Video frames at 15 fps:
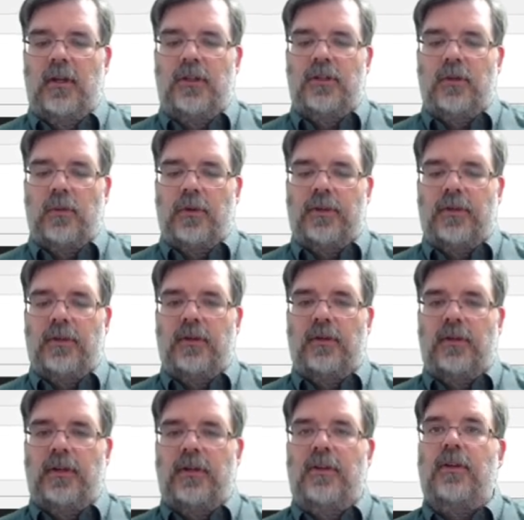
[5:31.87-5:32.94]
So
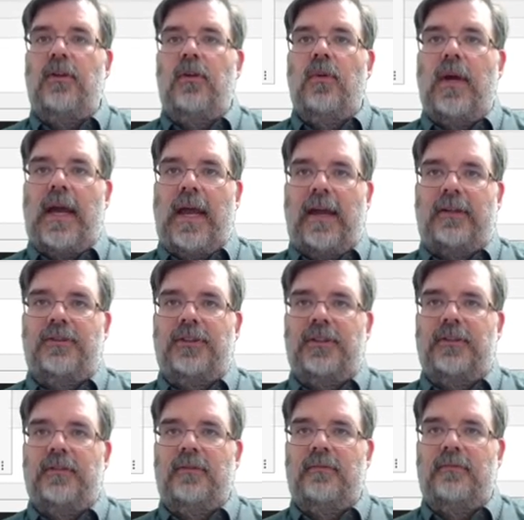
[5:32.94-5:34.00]
return a new
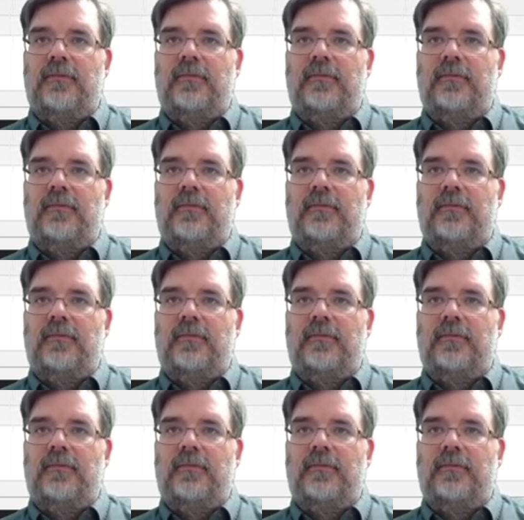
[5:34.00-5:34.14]
action,